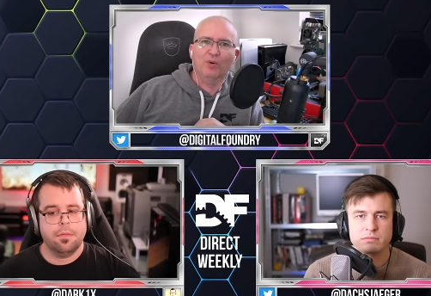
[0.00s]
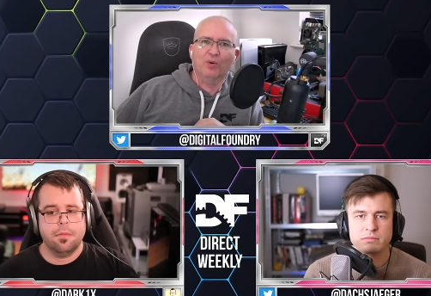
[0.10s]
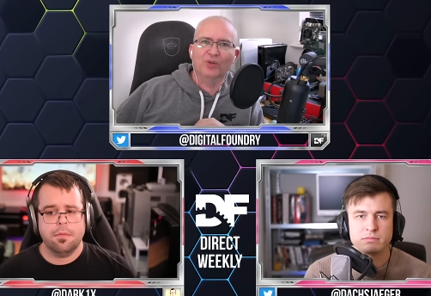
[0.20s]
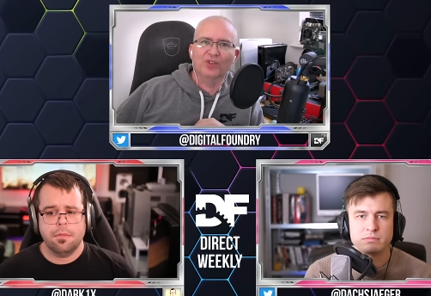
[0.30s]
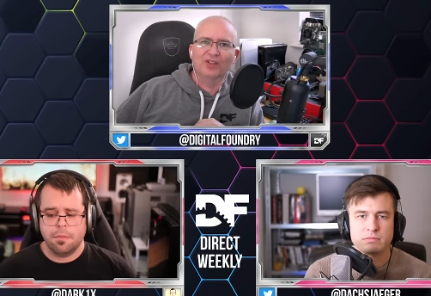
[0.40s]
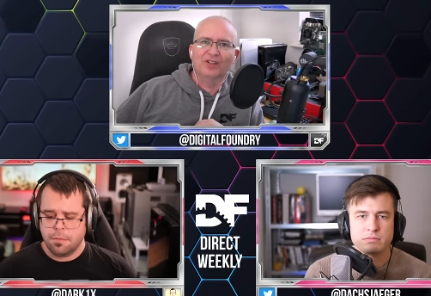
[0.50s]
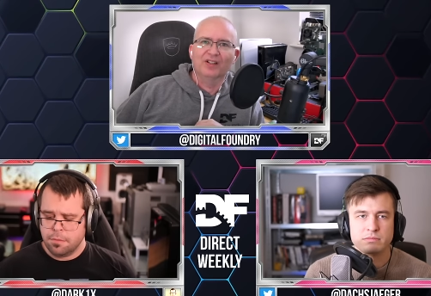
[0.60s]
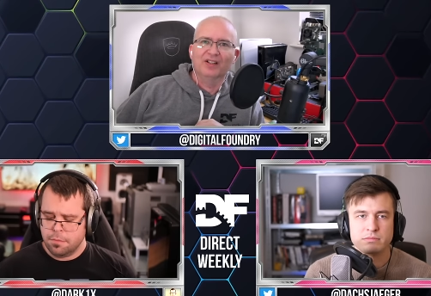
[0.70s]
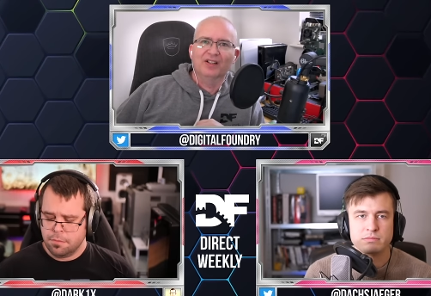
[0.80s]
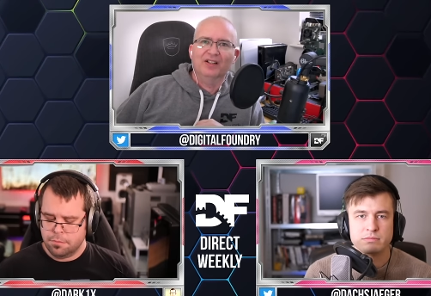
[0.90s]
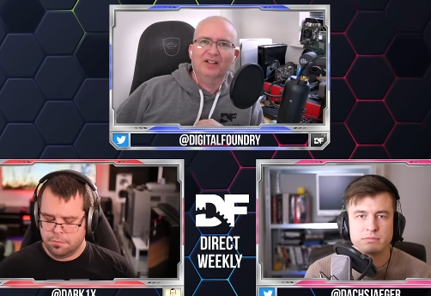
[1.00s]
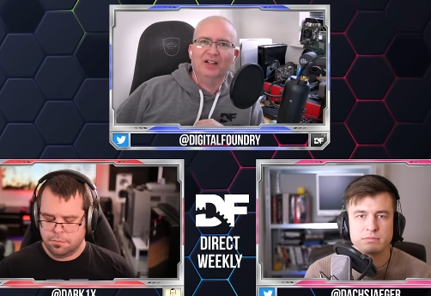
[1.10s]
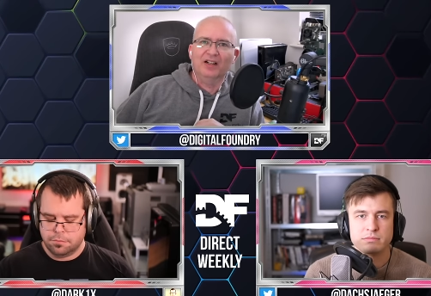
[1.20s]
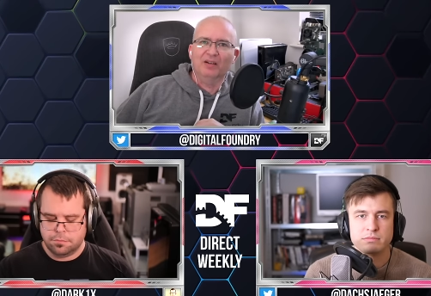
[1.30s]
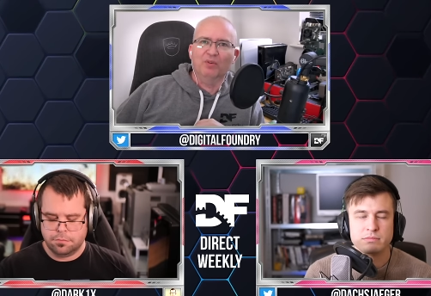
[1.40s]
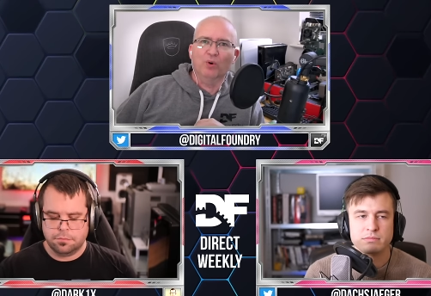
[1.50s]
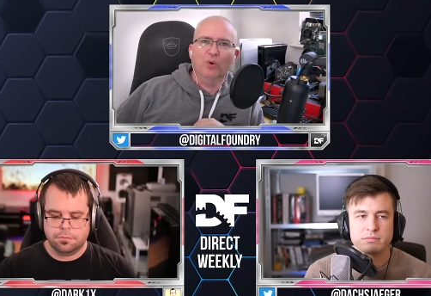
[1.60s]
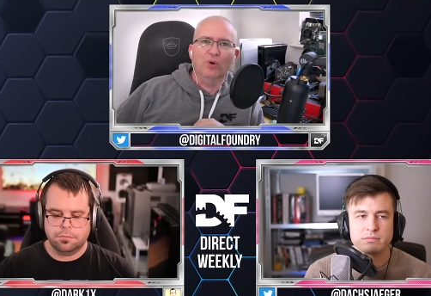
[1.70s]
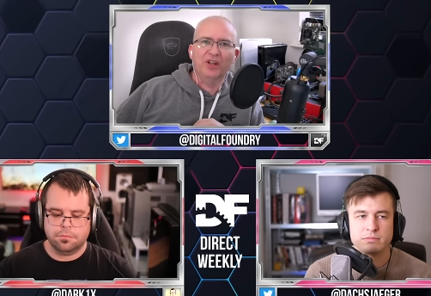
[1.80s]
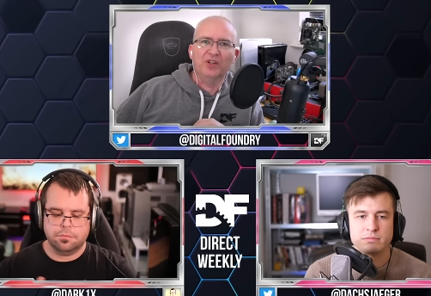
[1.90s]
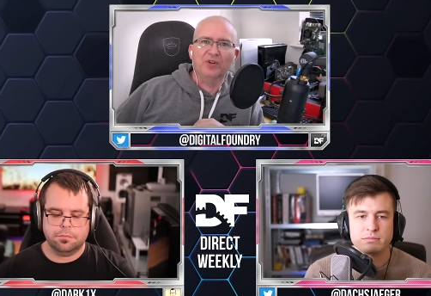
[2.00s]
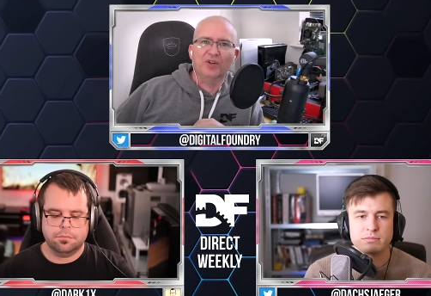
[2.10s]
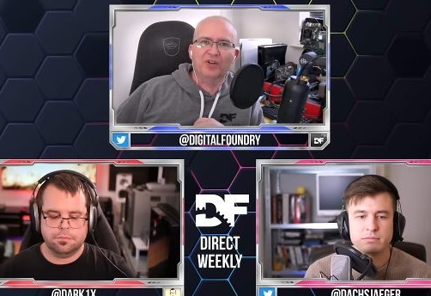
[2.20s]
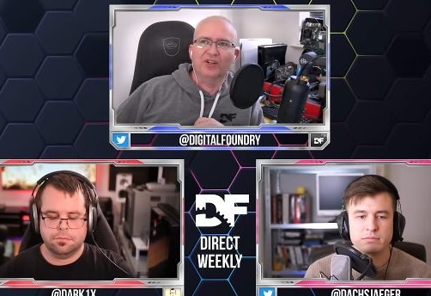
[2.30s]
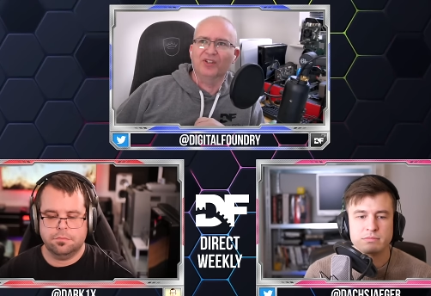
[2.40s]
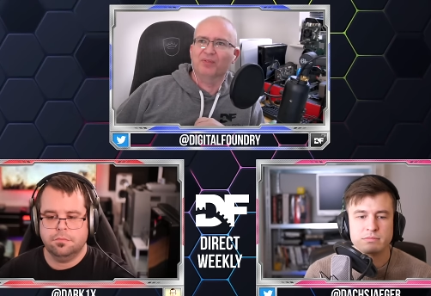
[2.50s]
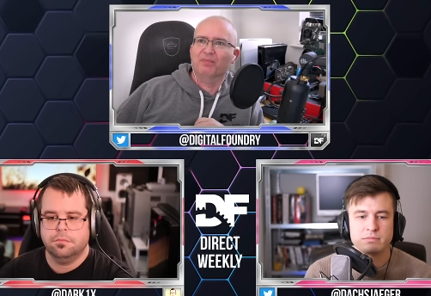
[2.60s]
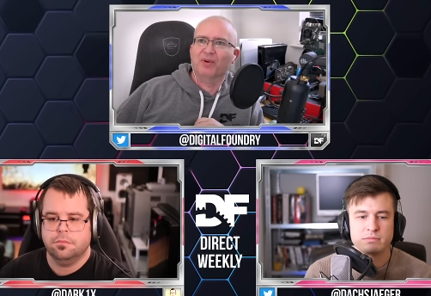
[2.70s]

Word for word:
Speaker 1: port um, or you could